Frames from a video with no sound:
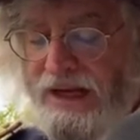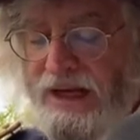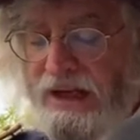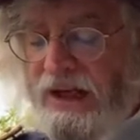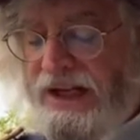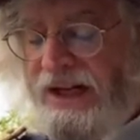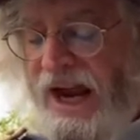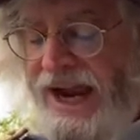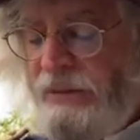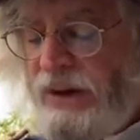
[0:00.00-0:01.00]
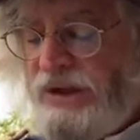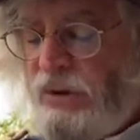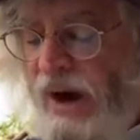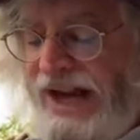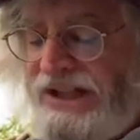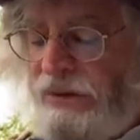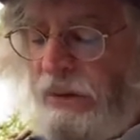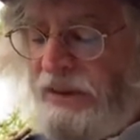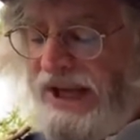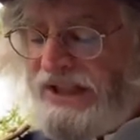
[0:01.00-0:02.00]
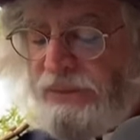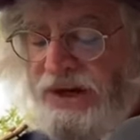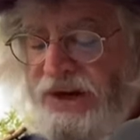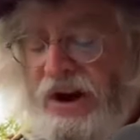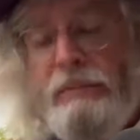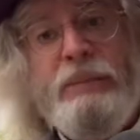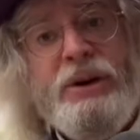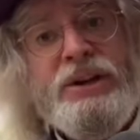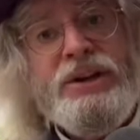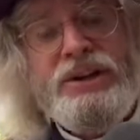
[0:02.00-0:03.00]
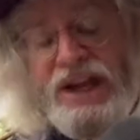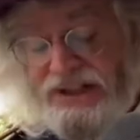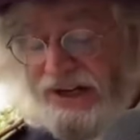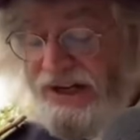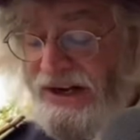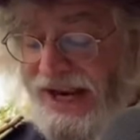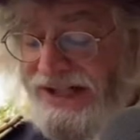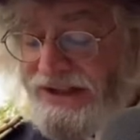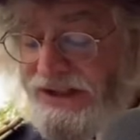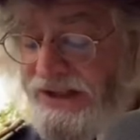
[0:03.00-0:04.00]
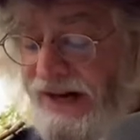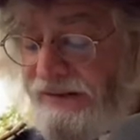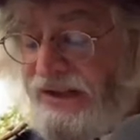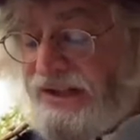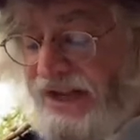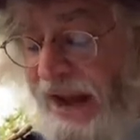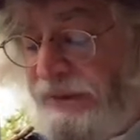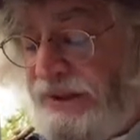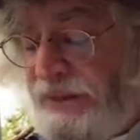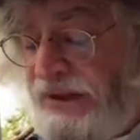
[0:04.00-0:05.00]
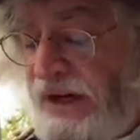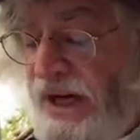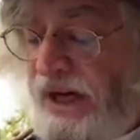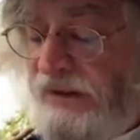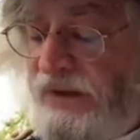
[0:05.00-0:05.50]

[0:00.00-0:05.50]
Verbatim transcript: The Lincoln Highway was gradually replaced with numbered designations after the establishment of the